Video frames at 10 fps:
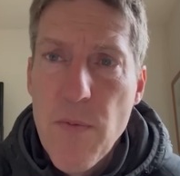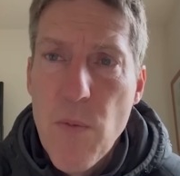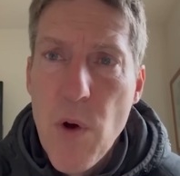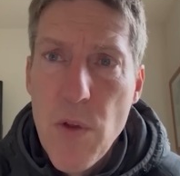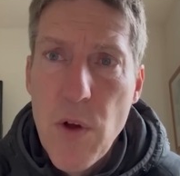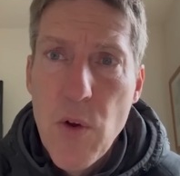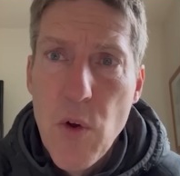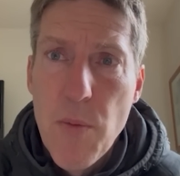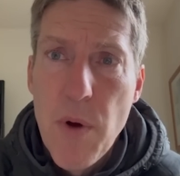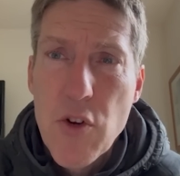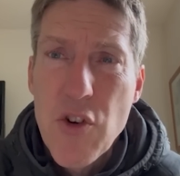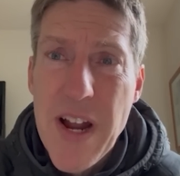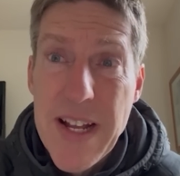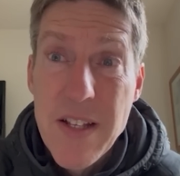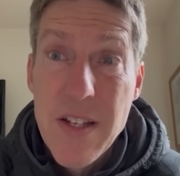what the club are
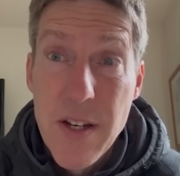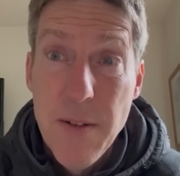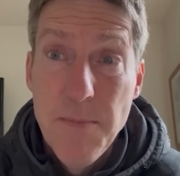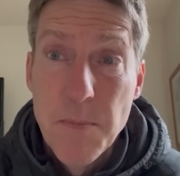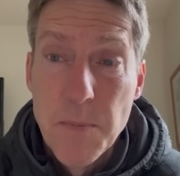trying to do.